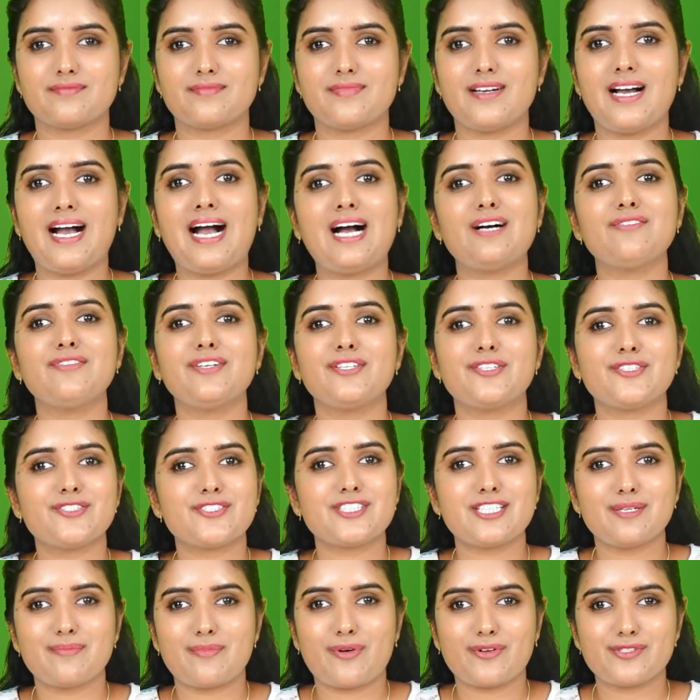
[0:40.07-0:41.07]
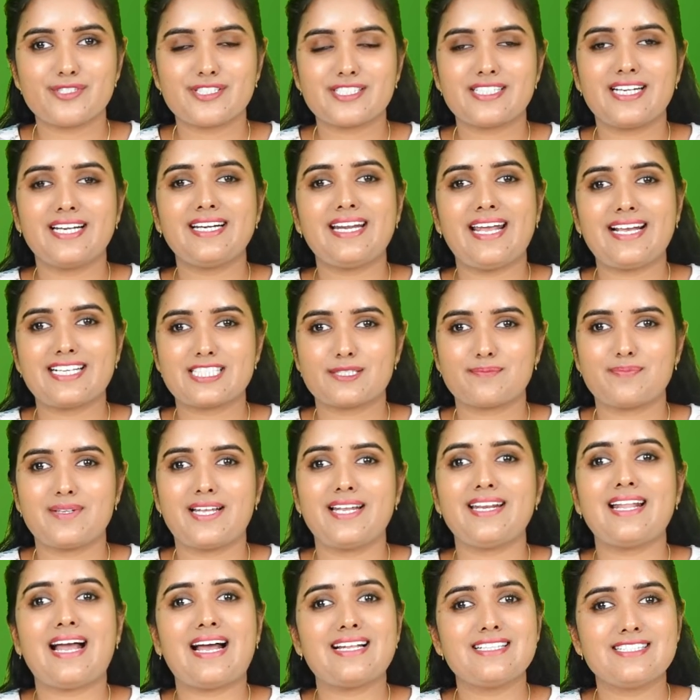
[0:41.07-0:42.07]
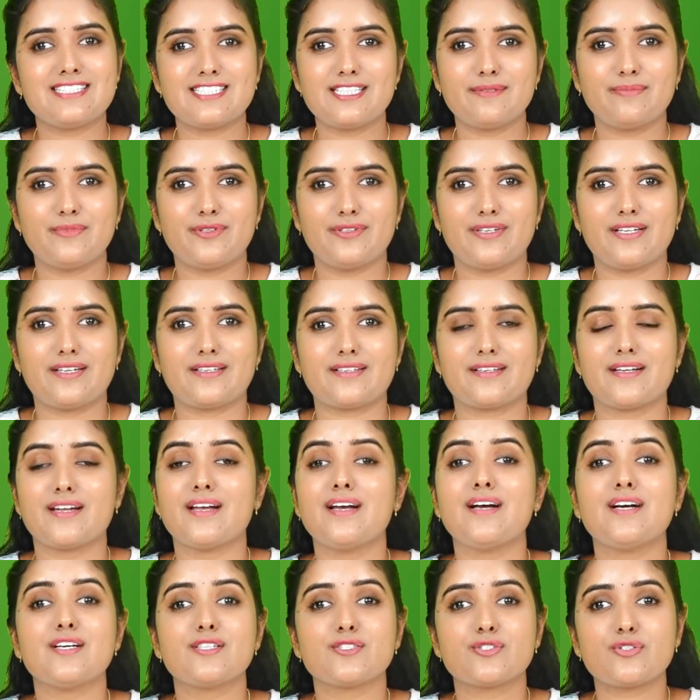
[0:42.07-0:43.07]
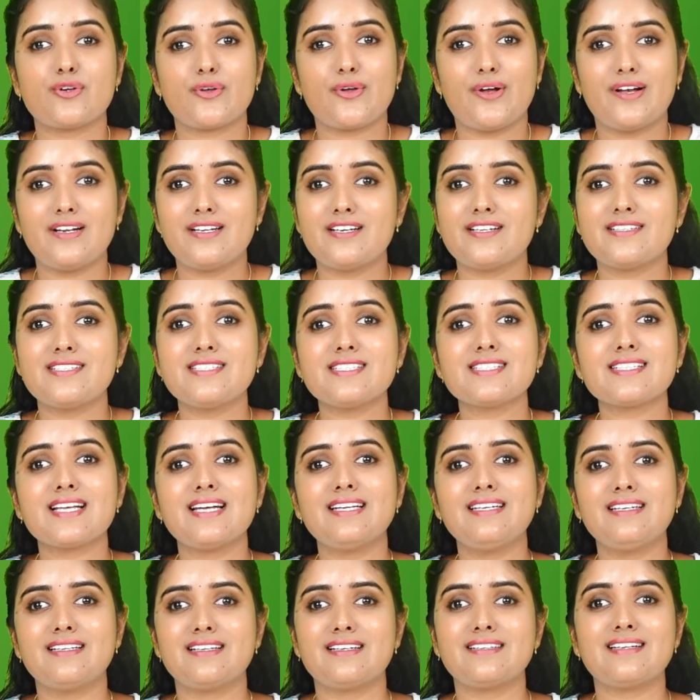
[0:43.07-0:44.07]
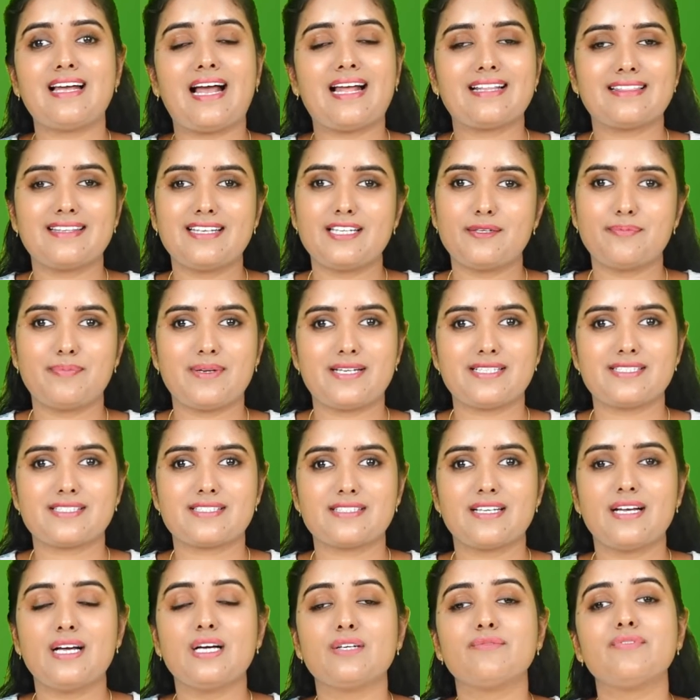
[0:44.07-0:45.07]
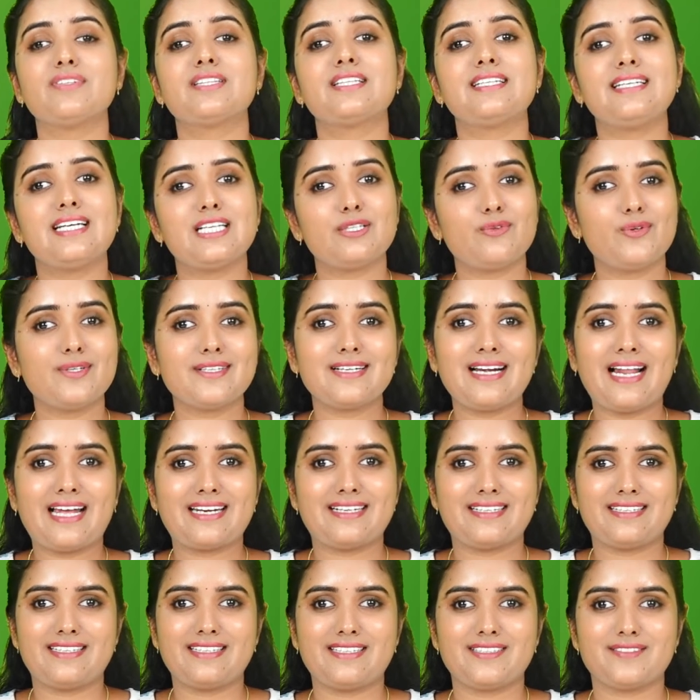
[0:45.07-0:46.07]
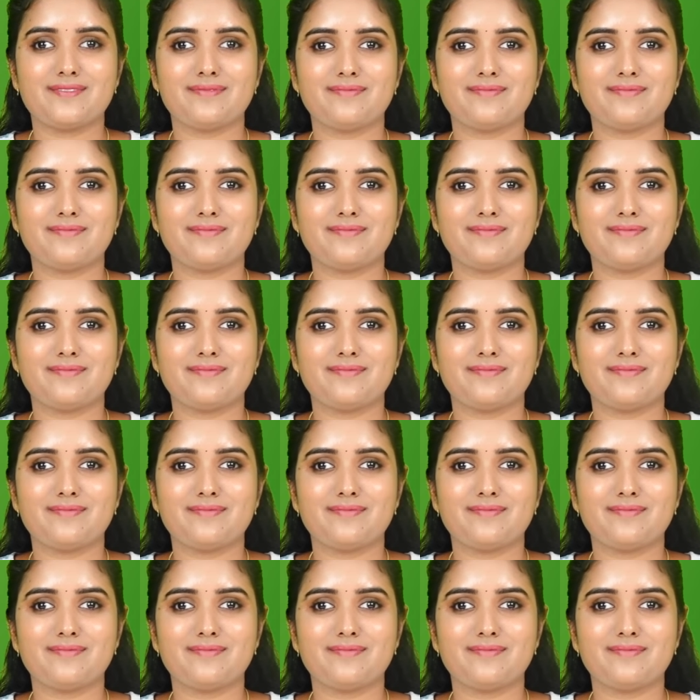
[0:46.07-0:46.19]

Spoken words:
Our videos demonstrate, explain, and stimulate, so your learners can learn at their pace with real-world clarity.